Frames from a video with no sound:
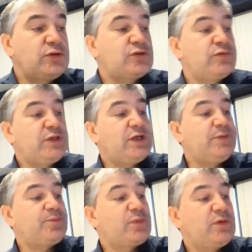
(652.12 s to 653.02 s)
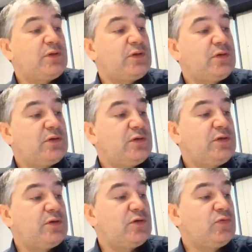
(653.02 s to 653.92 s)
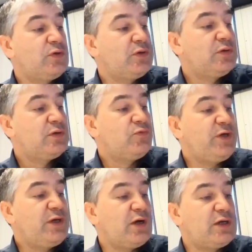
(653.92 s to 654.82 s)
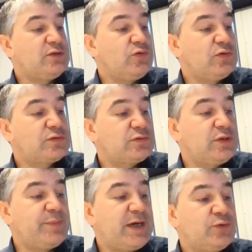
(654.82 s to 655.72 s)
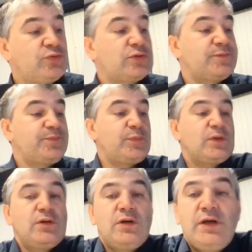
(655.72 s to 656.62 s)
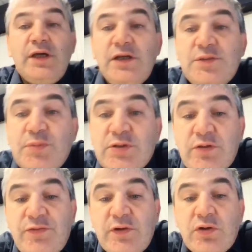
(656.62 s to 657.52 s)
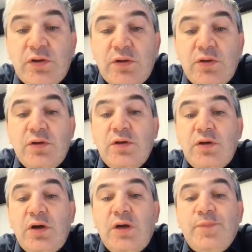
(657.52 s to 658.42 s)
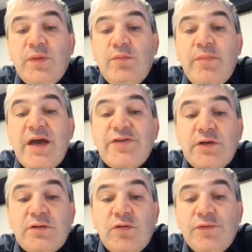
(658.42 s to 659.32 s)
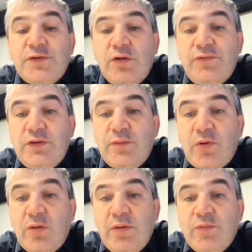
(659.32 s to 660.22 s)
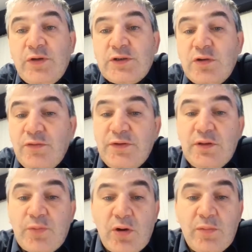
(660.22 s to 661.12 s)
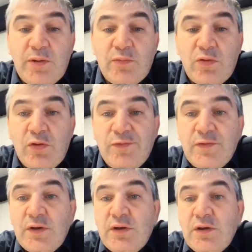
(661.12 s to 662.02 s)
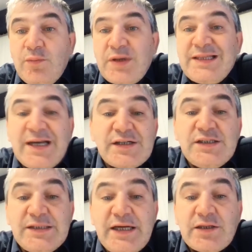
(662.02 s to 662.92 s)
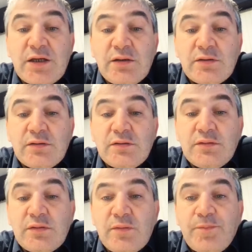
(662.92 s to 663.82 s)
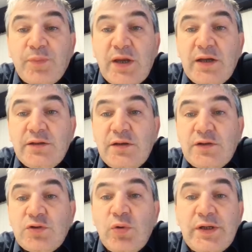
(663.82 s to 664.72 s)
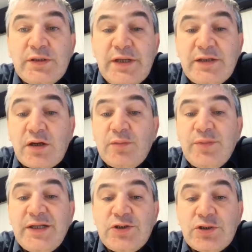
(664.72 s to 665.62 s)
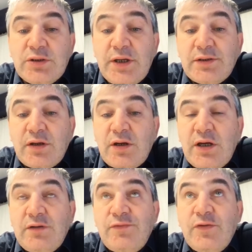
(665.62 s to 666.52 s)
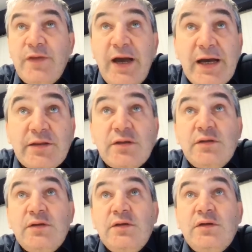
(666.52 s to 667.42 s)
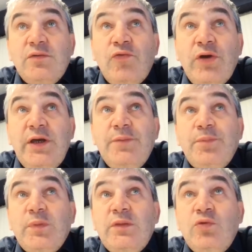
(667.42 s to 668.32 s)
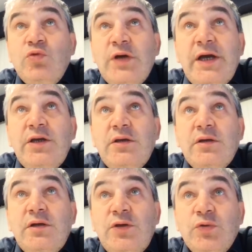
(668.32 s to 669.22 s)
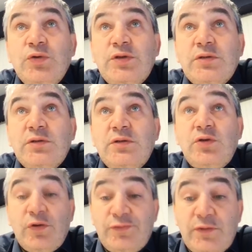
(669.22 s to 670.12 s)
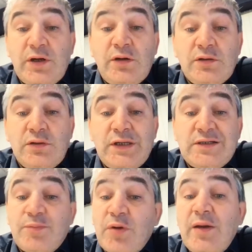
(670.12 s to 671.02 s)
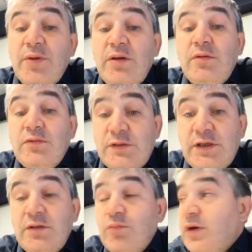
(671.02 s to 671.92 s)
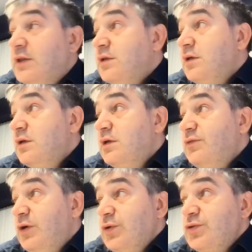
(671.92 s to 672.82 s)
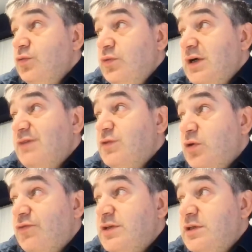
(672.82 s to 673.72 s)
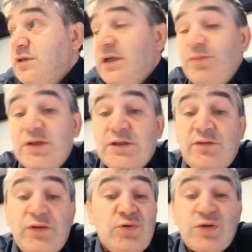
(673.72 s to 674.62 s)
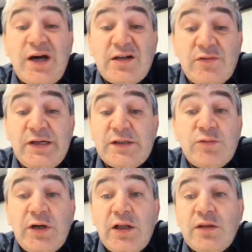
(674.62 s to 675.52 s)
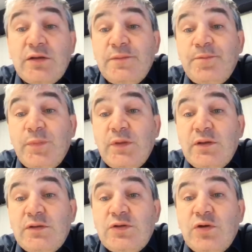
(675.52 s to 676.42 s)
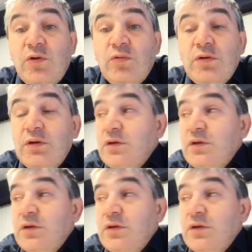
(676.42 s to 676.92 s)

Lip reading: not really, you know, we are not about any specific method of solving the problem. We're solving the problem of protecting data. Mm-hmm. And storing data and managing data. And for that, we today use software as the primary thing, but we also have services. That means that we use hardware as well. So